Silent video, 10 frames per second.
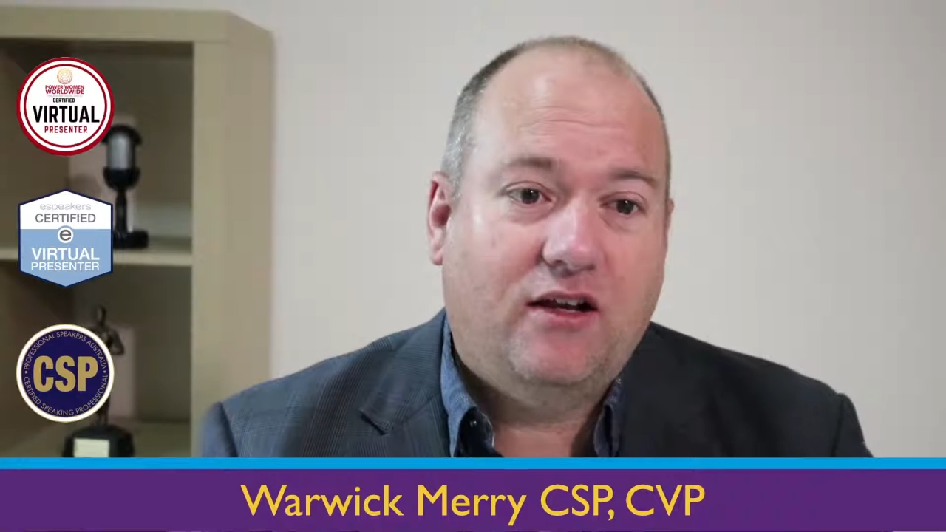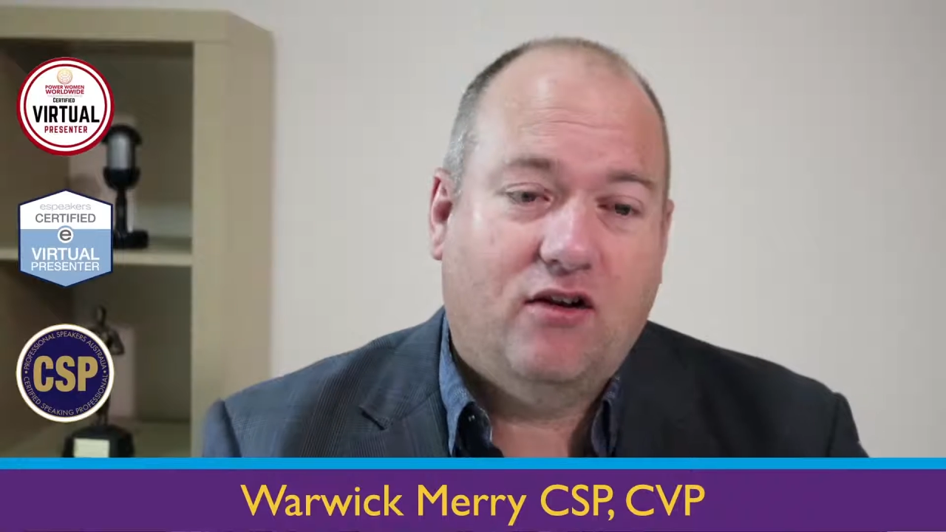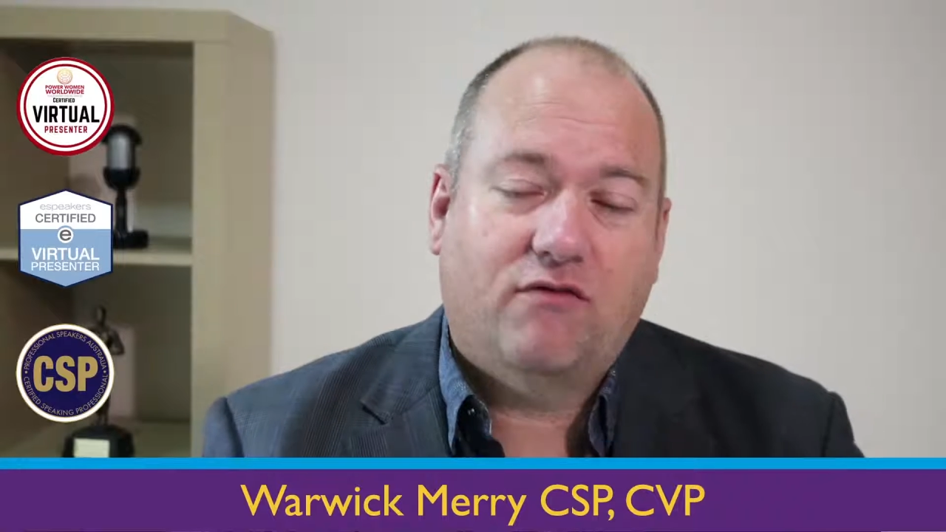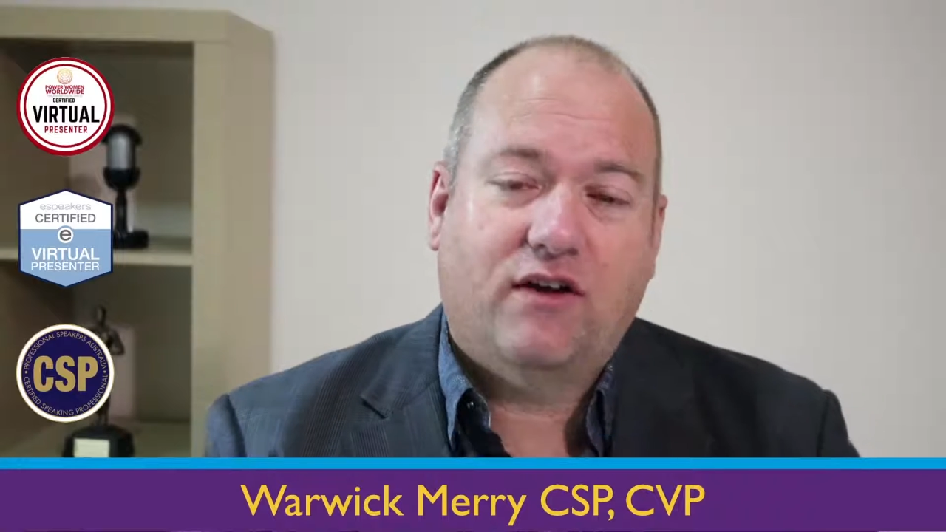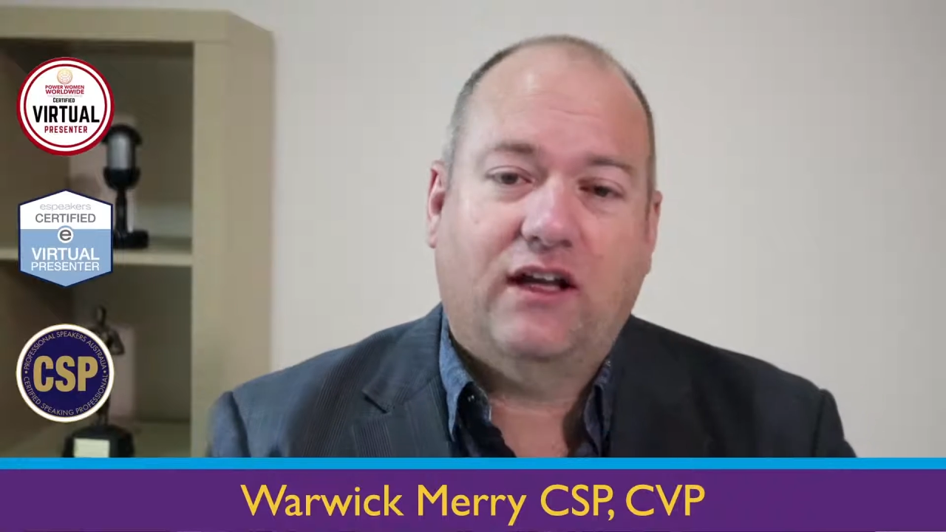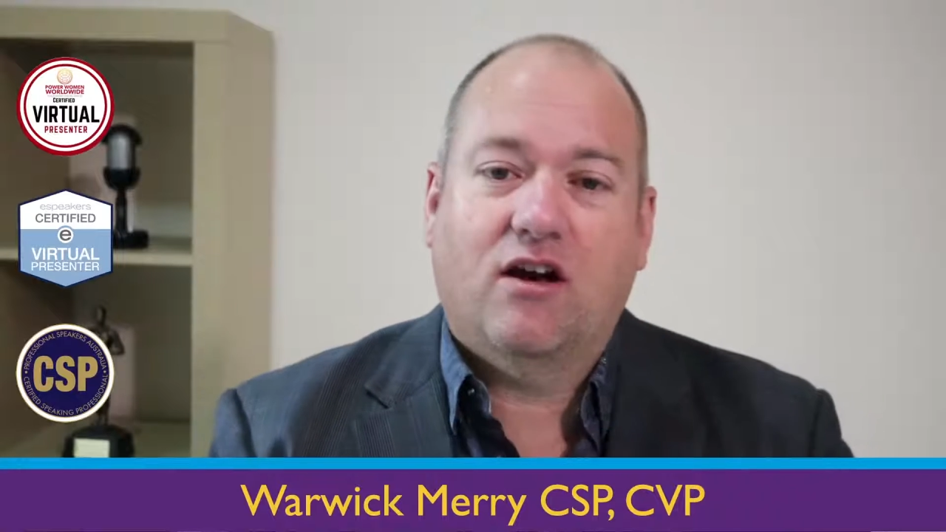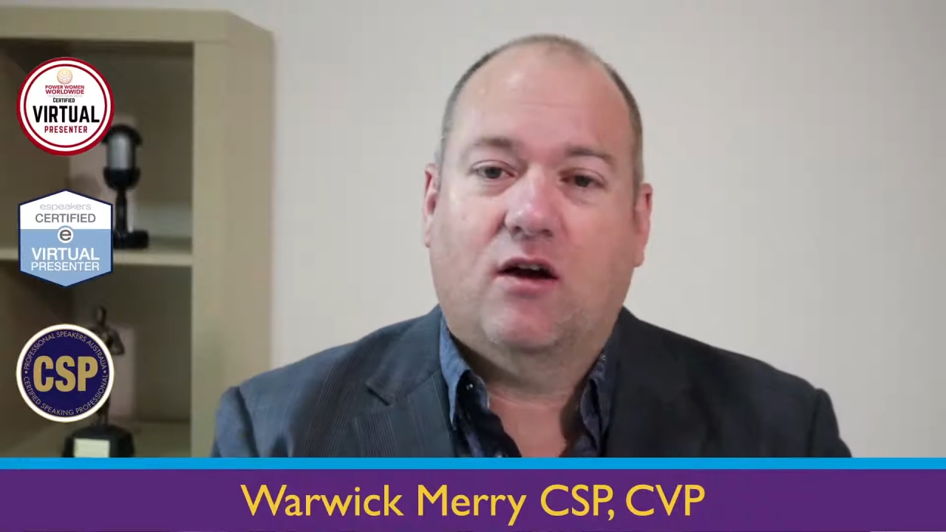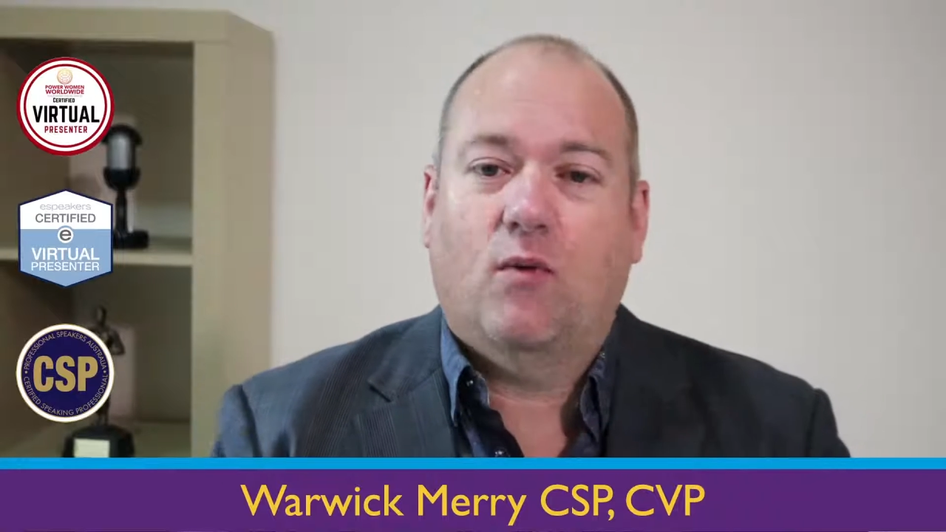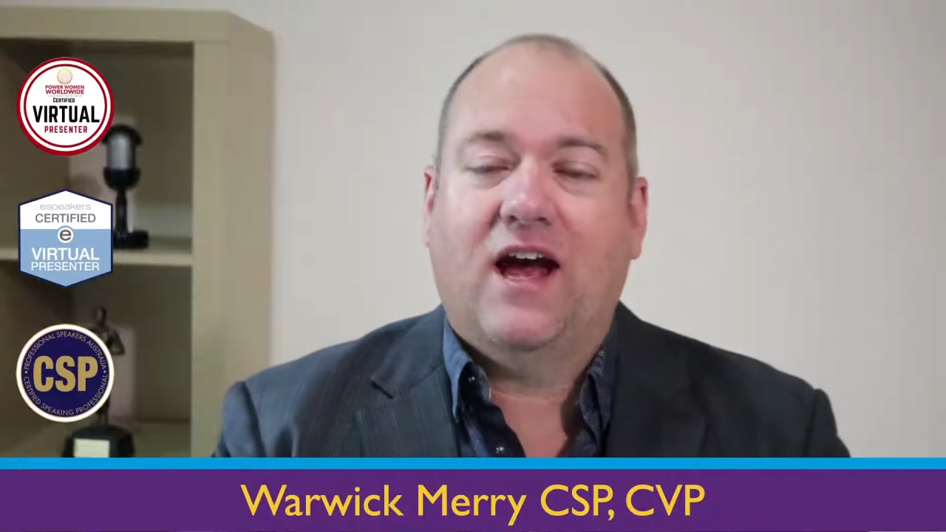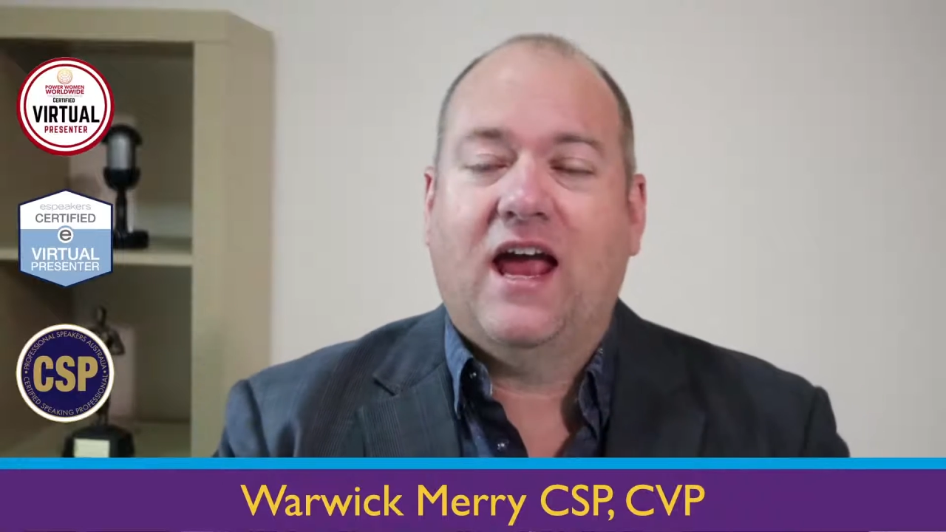non-friendly kind
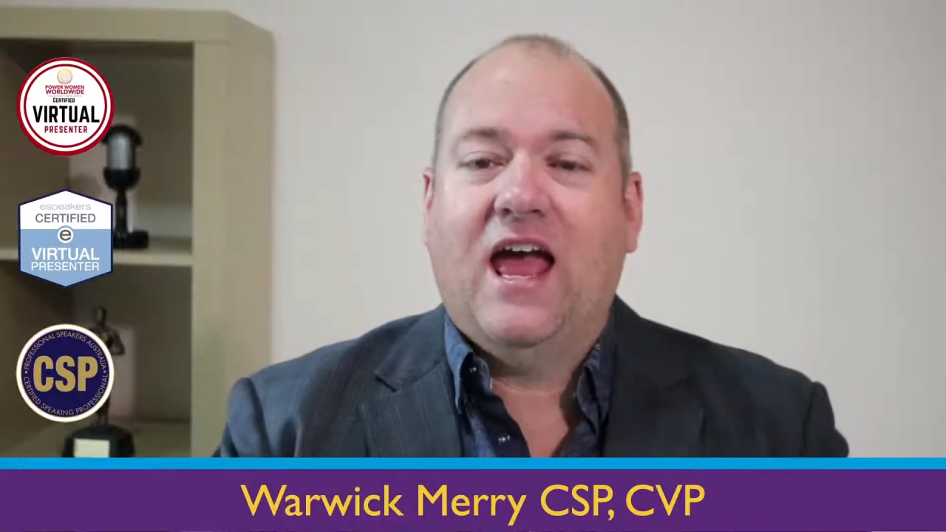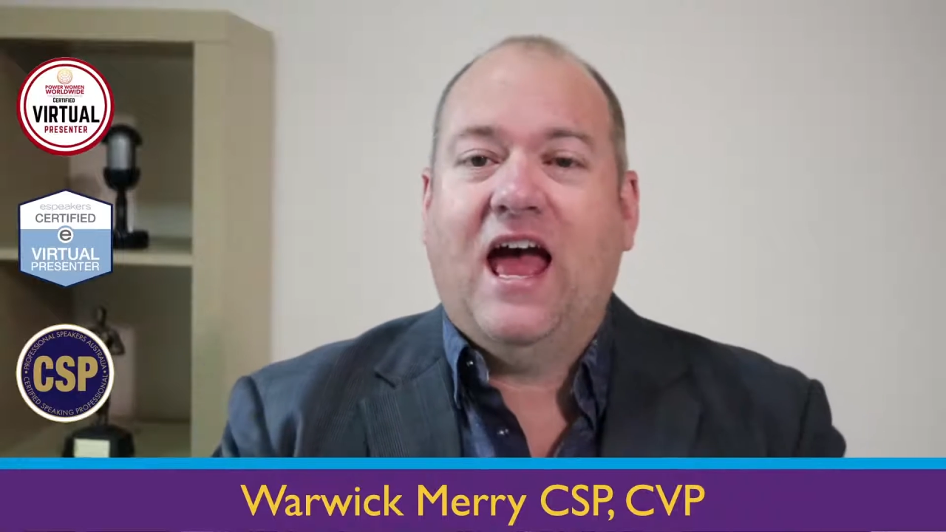of way.